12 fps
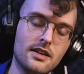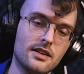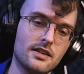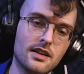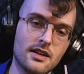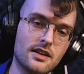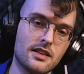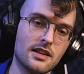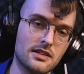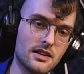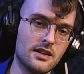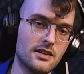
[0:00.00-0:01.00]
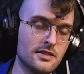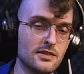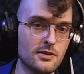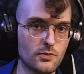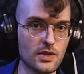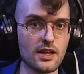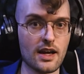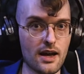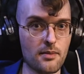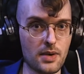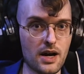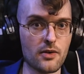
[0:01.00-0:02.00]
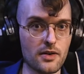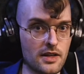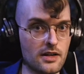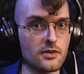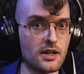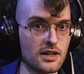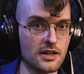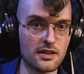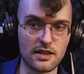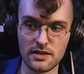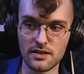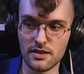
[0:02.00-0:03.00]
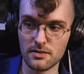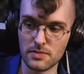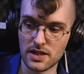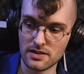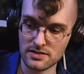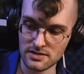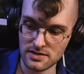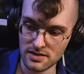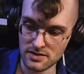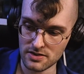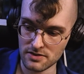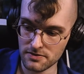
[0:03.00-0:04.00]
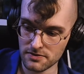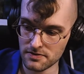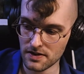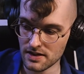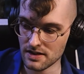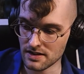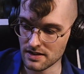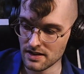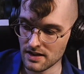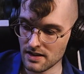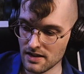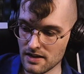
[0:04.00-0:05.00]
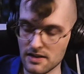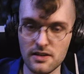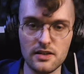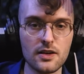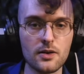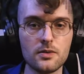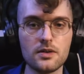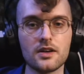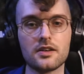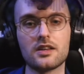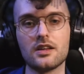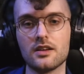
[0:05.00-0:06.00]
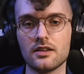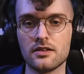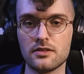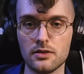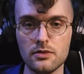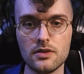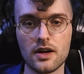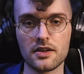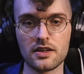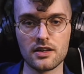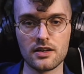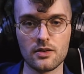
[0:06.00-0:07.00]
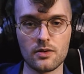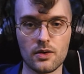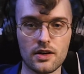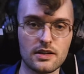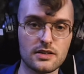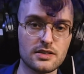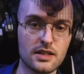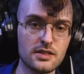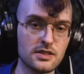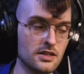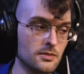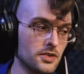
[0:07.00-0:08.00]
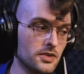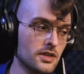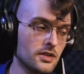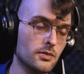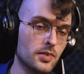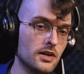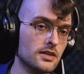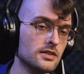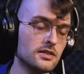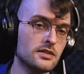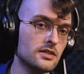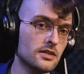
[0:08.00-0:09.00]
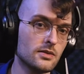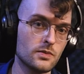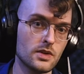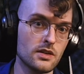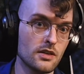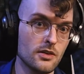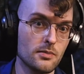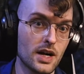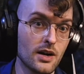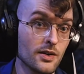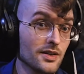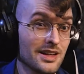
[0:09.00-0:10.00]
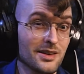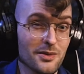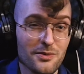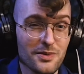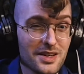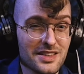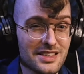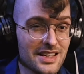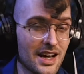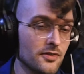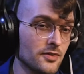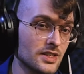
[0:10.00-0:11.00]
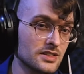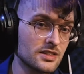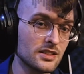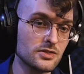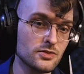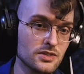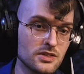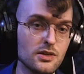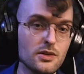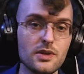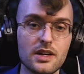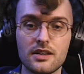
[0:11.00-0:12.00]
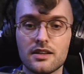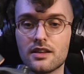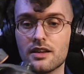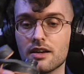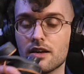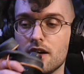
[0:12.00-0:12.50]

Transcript: get anything done, and then when they have power, they don't get anything done because it's such a fucking know-nothing, do-nothing organization and political party that when they're in power, they don't really have a vested interest in doing anything.